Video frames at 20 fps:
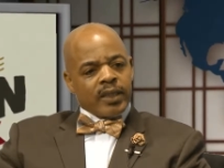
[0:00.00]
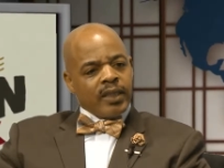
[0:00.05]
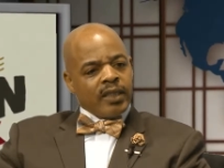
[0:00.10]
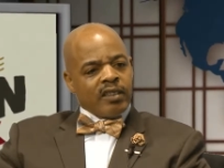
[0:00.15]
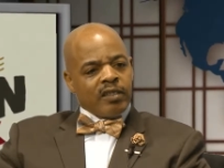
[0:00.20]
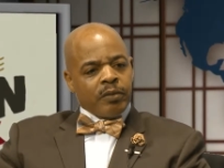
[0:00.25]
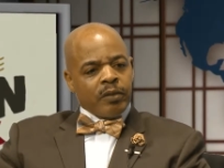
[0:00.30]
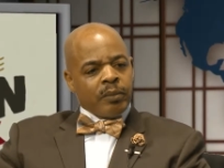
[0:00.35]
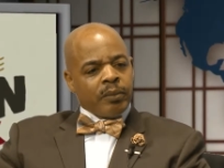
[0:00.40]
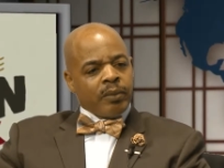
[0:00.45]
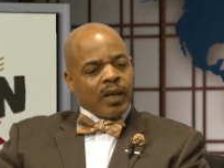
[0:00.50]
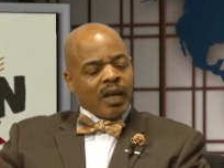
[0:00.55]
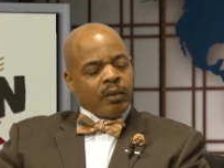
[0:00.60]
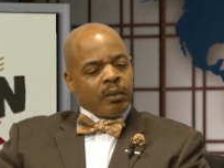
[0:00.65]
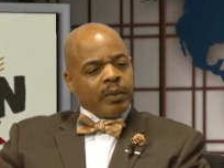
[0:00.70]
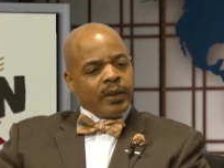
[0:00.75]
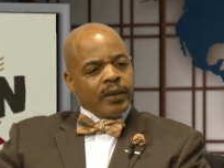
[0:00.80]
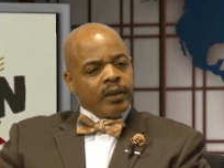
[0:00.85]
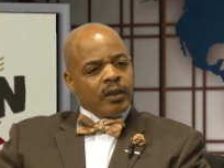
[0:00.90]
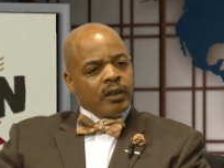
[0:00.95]
kids for
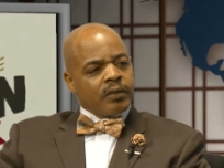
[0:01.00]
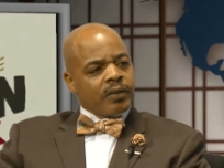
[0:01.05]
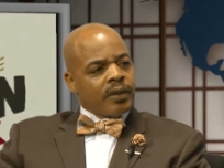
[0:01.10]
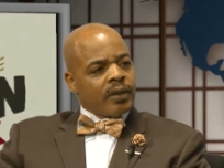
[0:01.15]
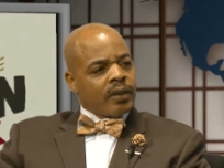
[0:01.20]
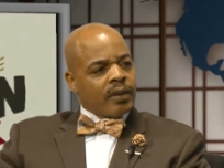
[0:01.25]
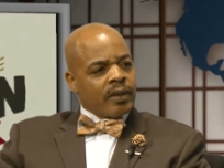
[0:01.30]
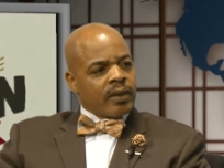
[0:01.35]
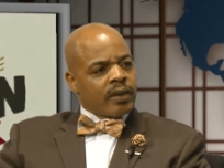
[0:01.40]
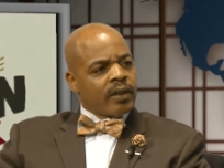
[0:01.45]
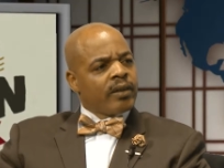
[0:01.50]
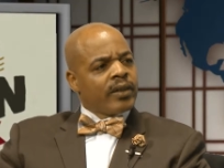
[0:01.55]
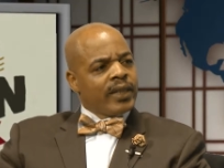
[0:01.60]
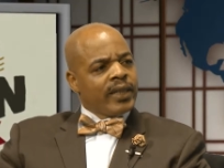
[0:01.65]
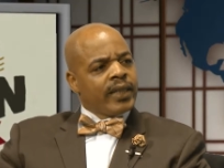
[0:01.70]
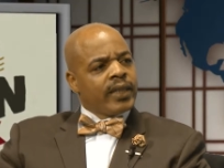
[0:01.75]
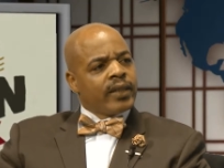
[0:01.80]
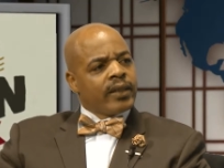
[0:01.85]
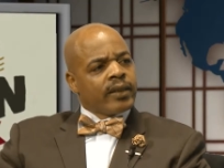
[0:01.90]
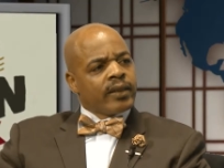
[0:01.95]
probably over 30
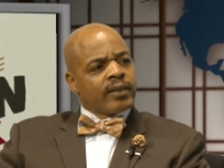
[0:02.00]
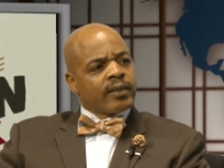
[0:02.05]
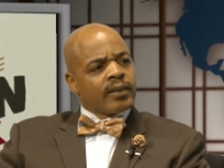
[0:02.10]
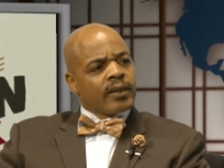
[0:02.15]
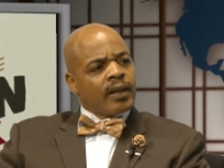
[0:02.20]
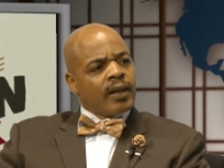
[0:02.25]
years.